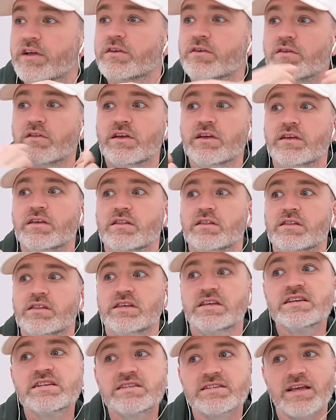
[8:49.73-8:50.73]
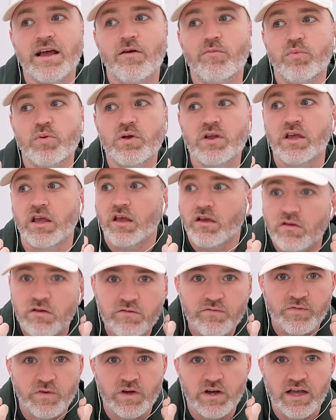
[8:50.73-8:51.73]
You're like, these sound pretty
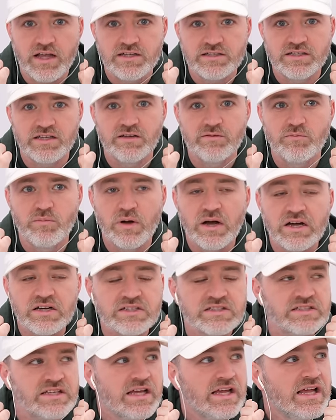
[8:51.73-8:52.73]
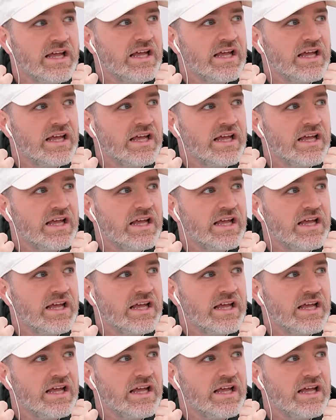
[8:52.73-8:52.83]
good for nineteen bucks.